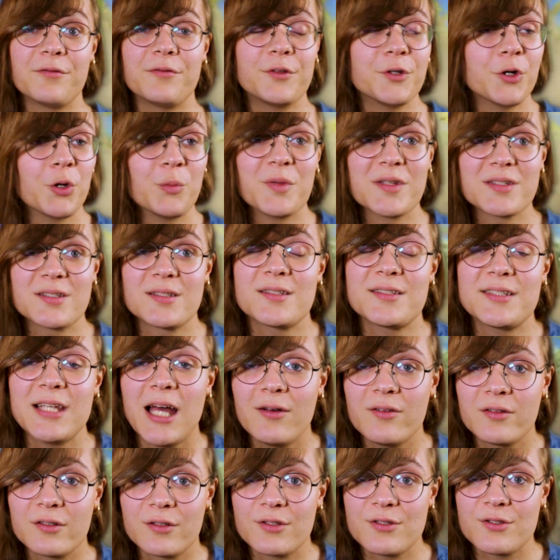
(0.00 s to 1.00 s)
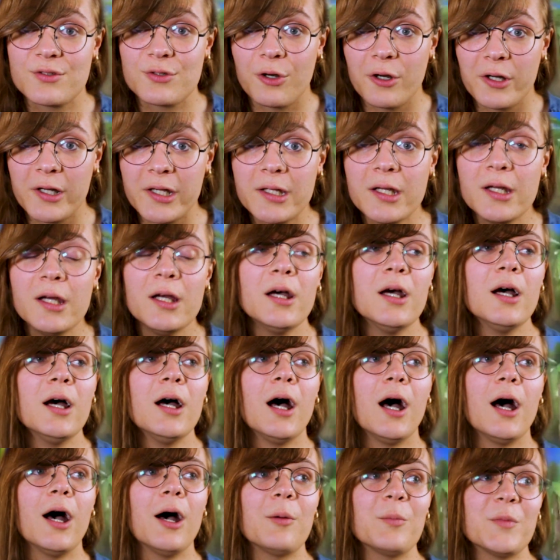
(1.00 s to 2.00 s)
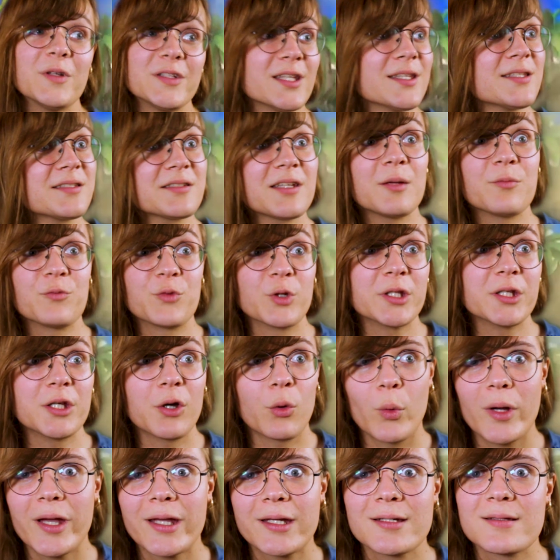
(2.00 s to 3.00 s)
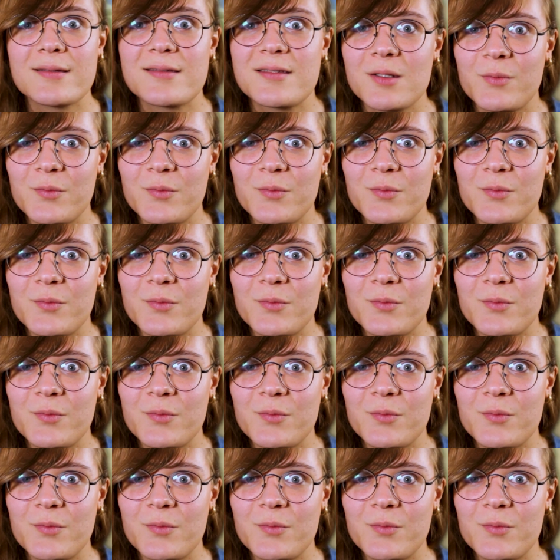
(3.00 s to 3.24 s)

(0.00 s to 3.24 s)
no business having a story. Um, but this game really awakens